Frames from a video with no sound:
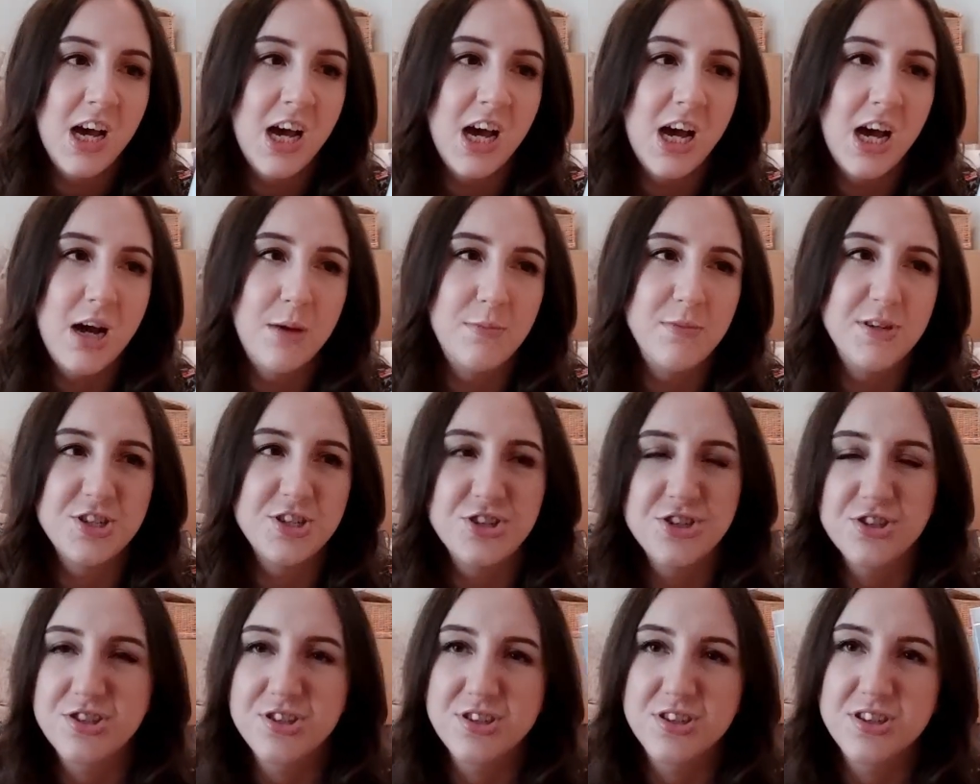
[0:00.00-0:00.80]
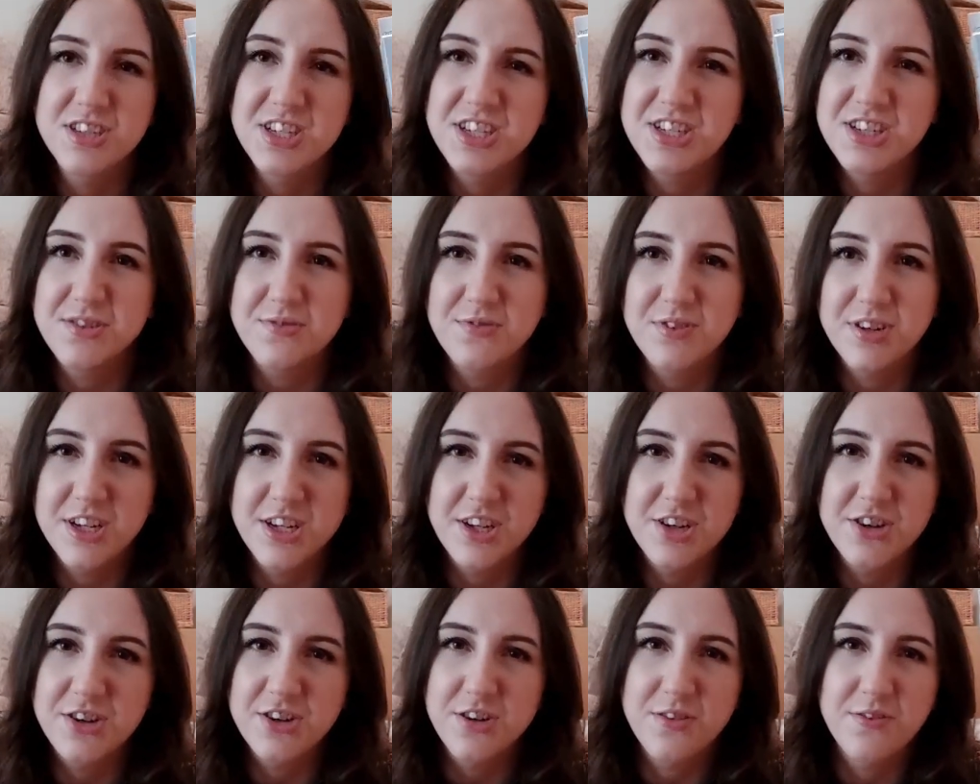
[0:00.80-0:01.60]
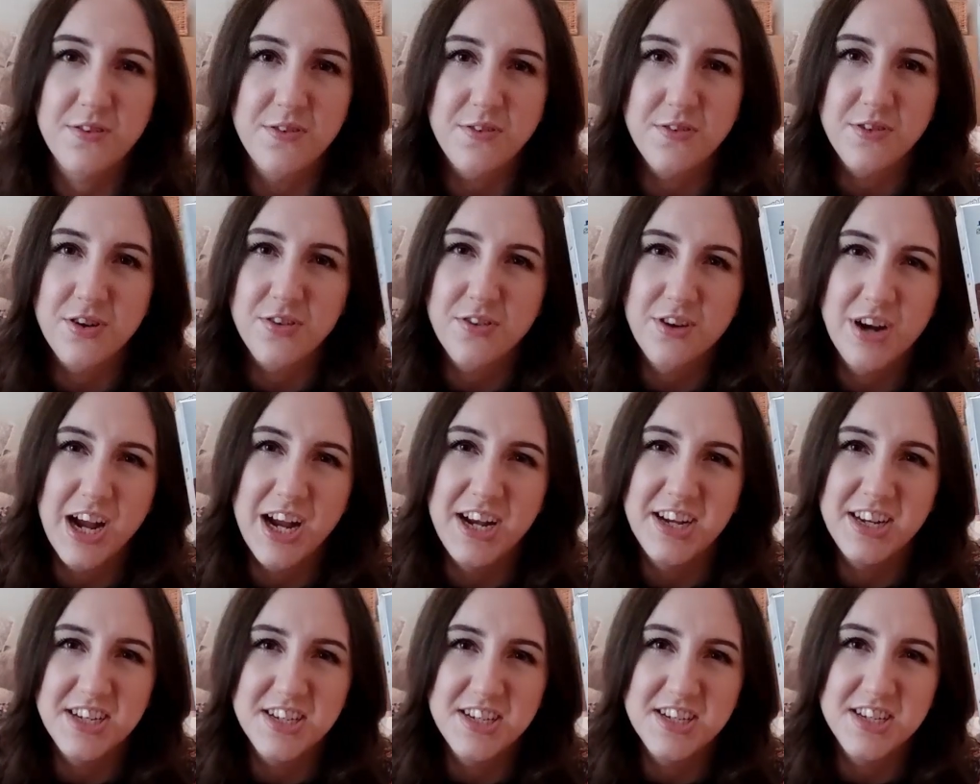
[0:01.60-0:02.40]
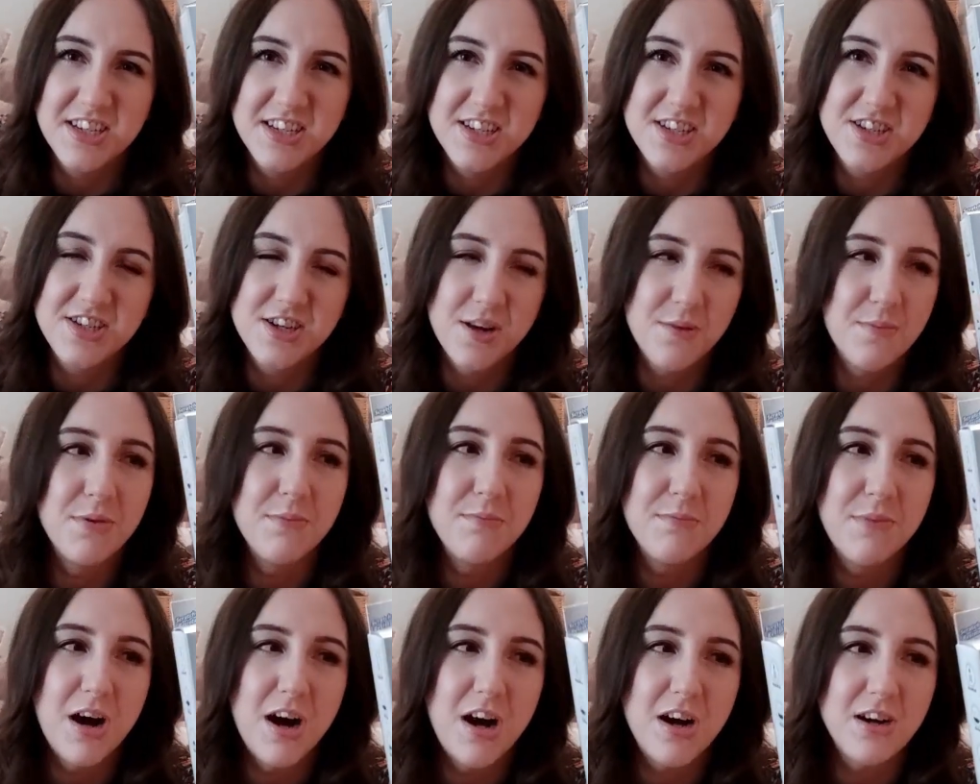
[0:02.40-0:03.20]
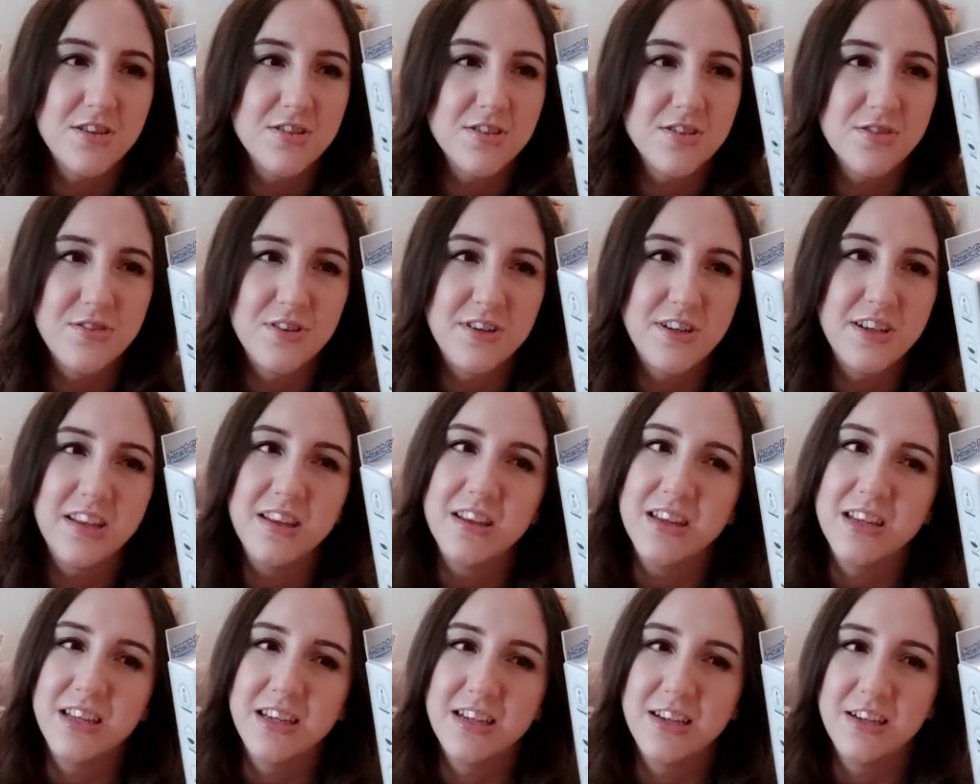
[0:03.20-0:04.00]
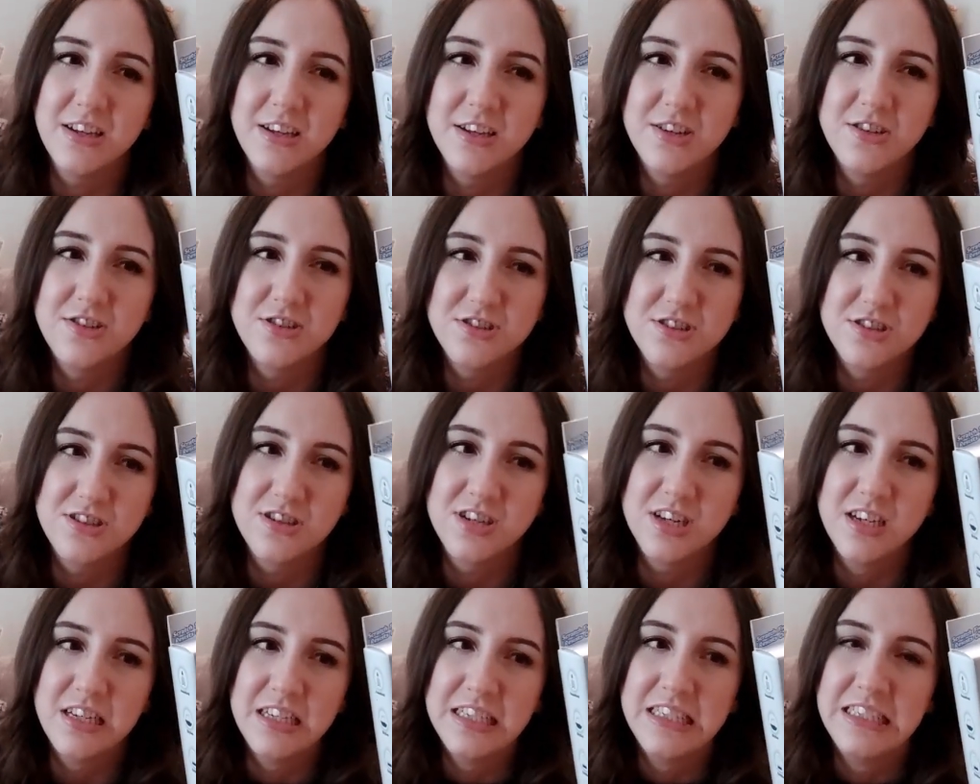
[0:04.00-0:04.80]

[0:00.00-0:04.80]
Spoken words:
It's just, these are really good if you've got any stubborn marks or anything. You can just,